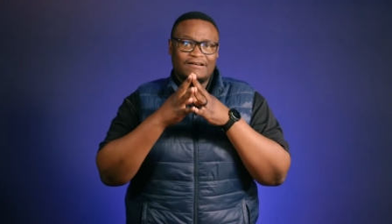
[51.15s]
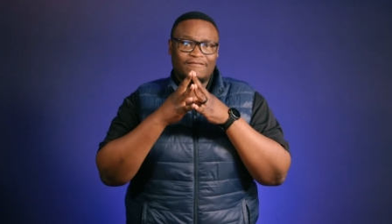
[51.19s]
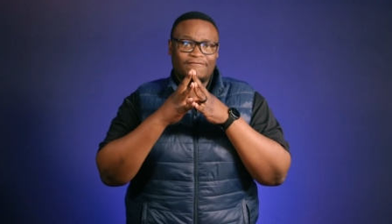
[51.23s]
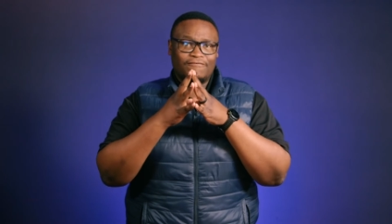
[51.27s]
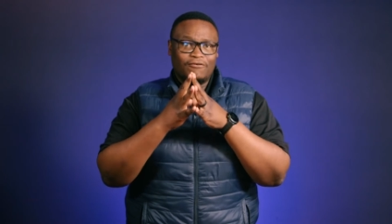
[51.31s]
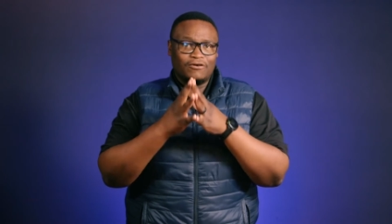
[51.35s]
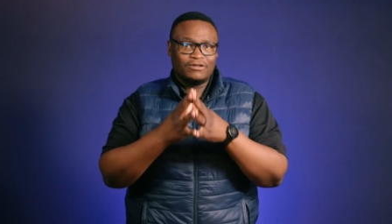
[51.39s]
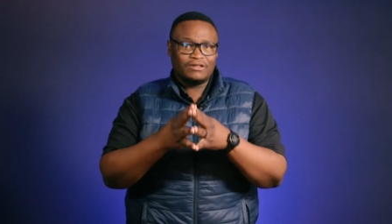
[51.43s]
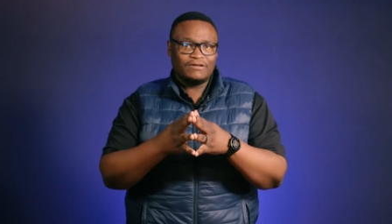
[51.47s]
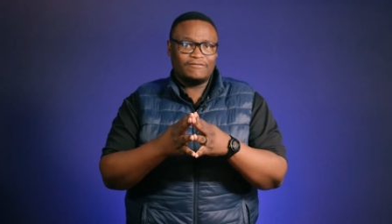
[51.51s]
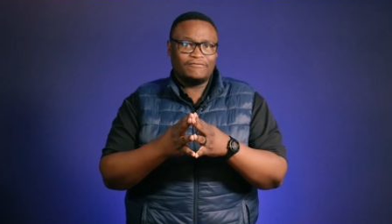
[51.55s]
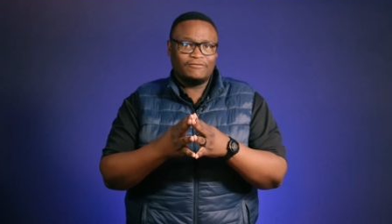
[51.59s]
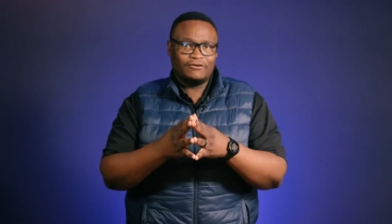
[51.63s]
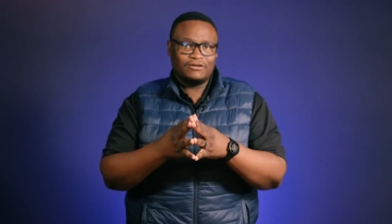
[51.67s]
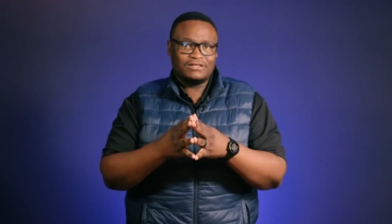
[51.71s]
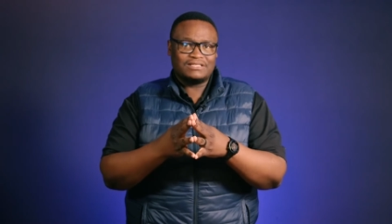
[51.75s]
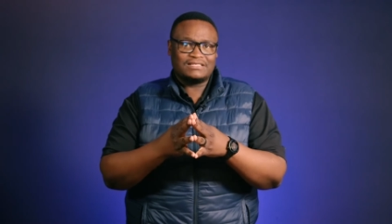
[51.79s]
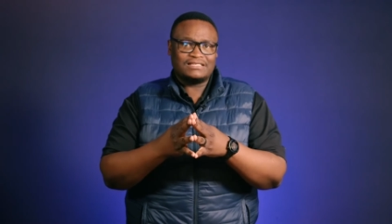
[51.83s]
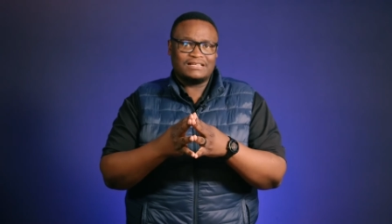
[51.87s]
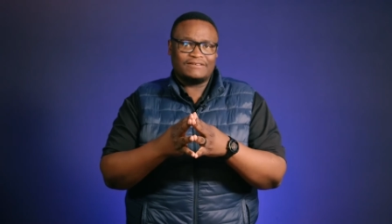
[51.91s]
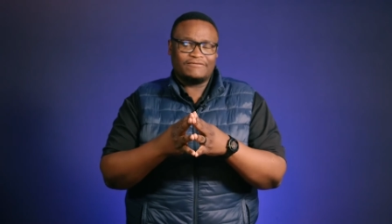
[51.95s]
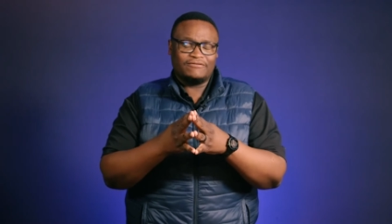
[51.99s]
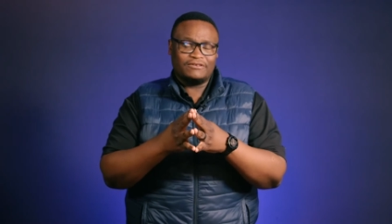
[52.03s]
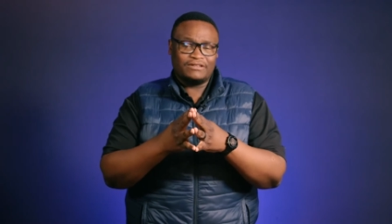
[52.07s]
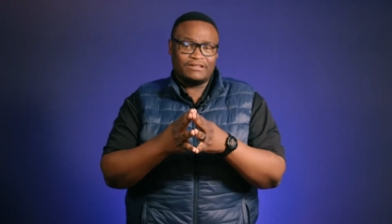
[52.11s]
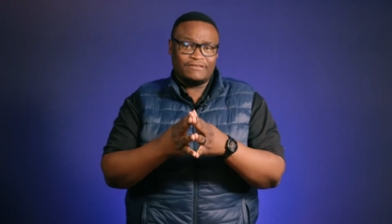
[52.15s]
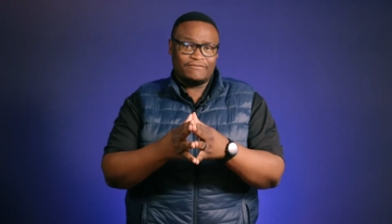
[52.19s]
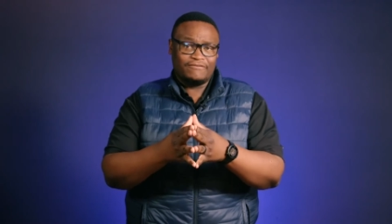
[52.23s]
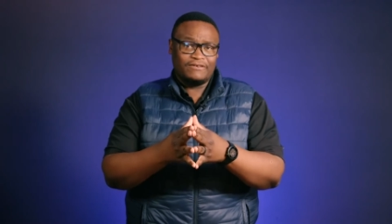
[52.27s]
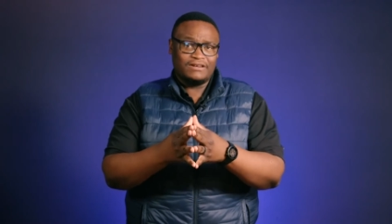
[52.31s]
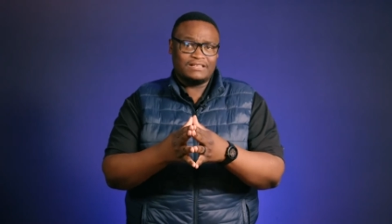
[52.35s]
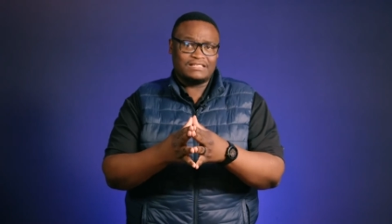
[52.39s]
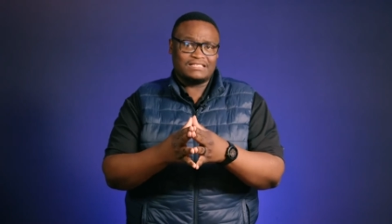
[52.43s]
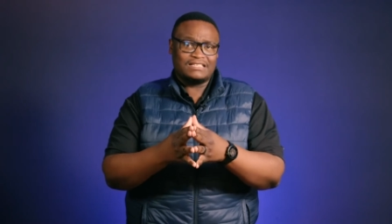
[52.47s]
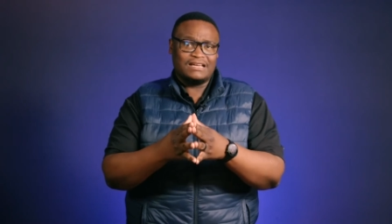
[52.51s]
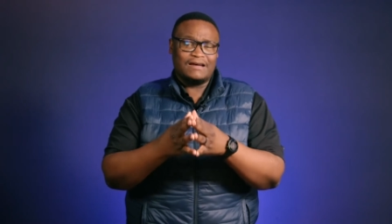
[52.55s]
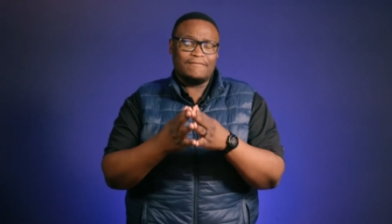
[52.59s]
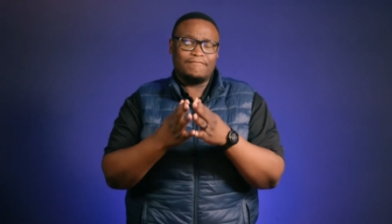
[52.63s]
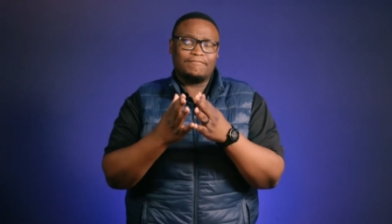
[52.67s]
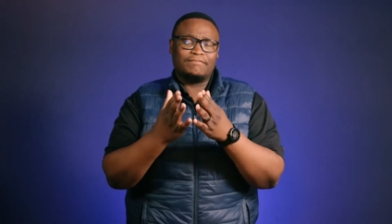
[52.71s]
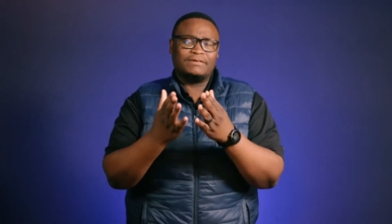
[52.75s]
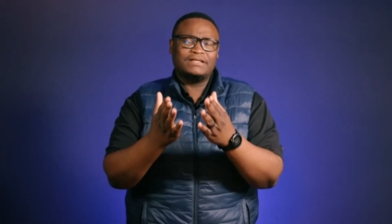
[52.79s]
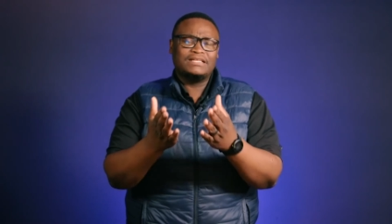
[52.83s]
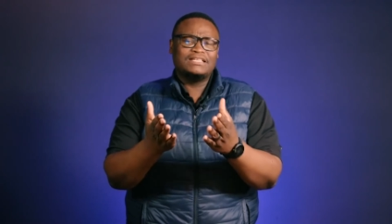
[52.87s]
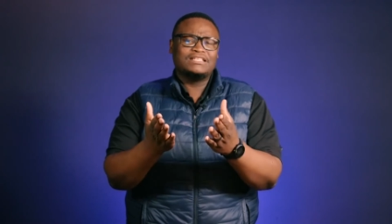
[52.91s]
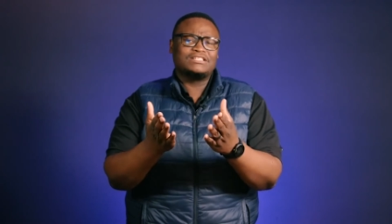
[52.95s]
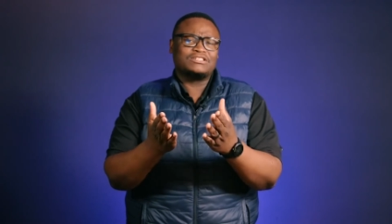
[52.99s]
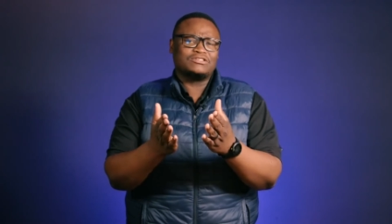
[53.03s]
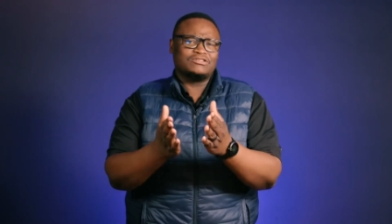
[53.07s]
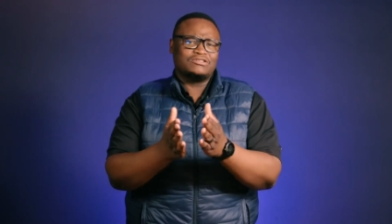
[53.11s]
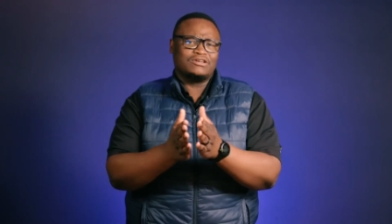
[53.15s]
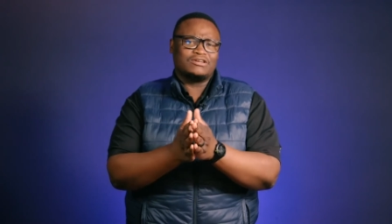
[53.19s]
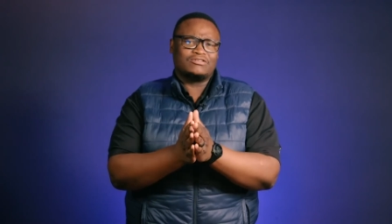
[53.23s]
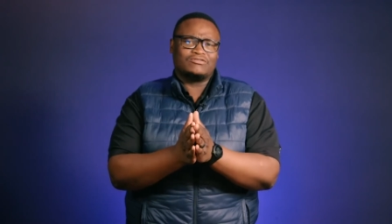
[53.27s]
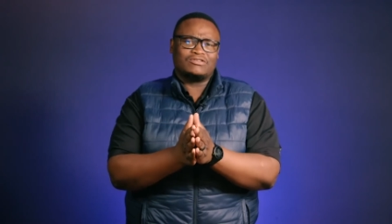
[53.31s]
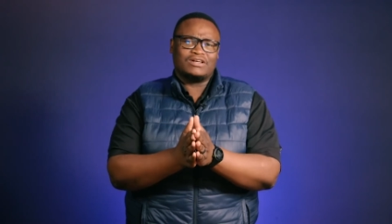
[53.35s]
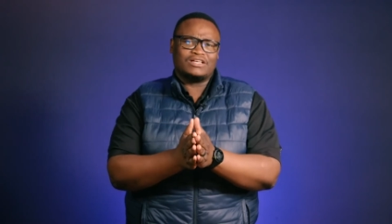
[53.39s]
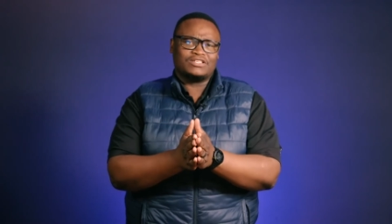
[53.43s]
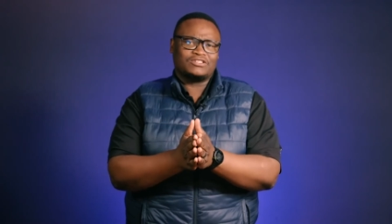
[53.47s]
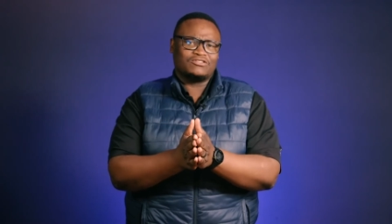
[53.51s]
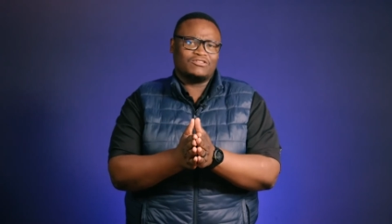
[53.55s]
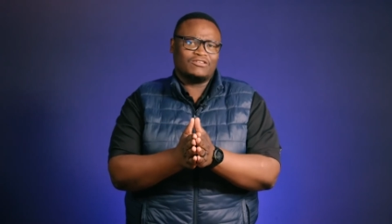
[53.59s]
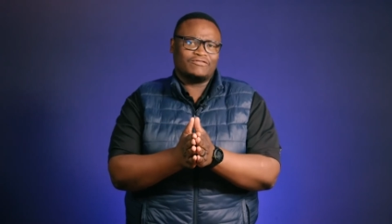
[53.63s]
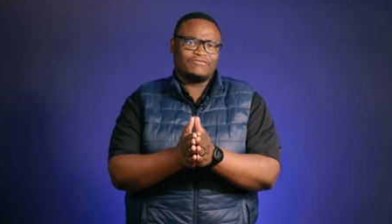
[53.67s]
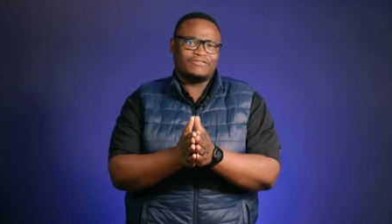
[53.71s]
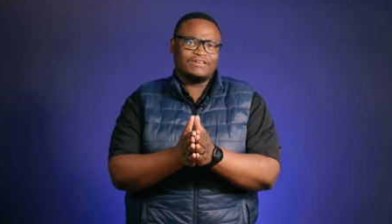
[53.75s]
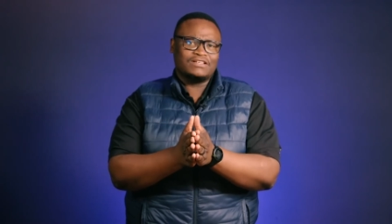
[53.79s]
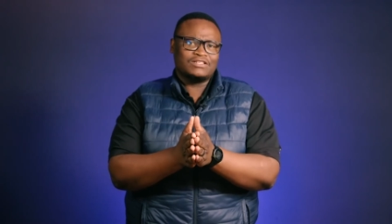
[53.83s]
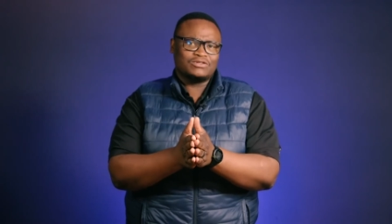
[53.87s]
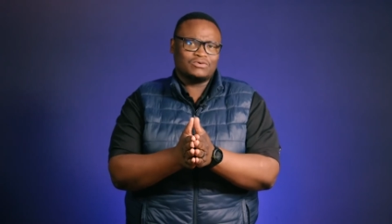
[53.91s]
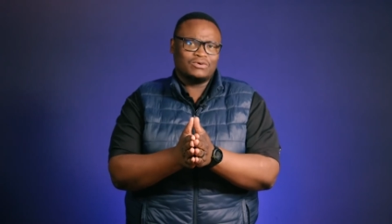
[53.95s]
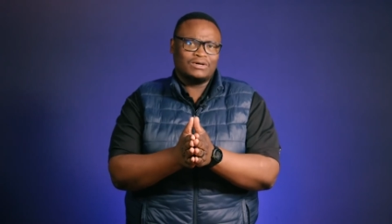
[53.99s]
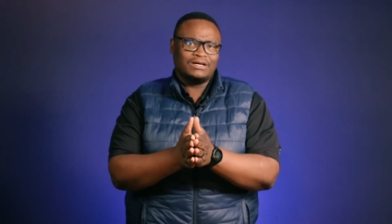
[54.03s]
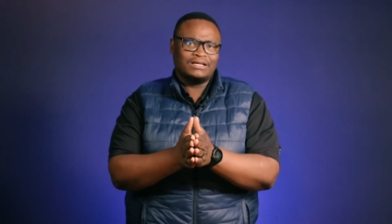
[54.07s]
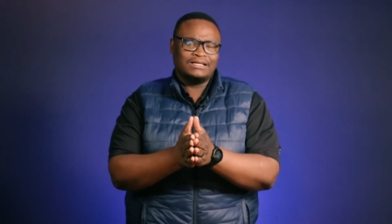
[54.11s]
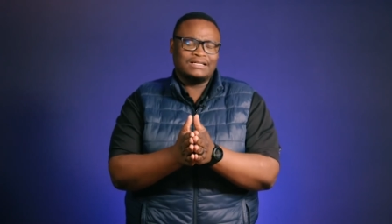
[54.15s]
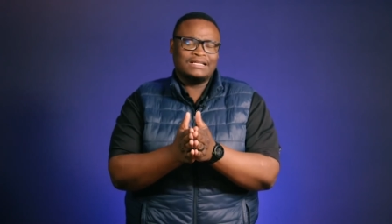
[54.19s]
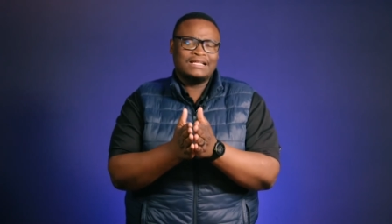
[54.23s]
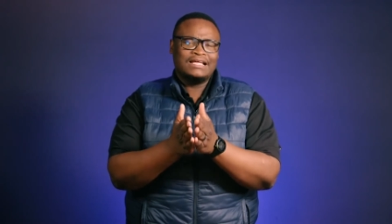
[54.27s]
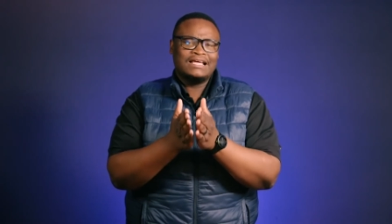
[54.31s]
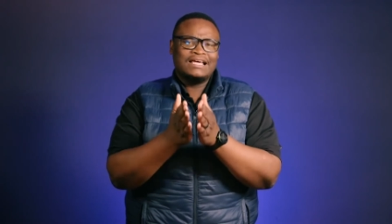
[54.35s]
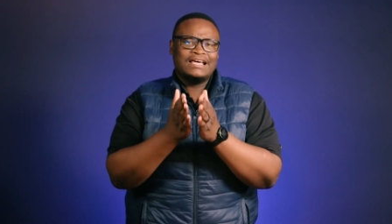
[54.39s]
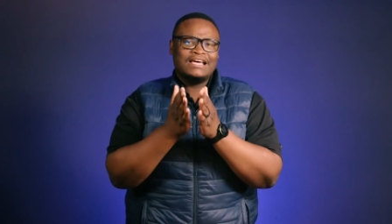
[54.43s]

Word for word: for the first for the first time, please do not rush off as well.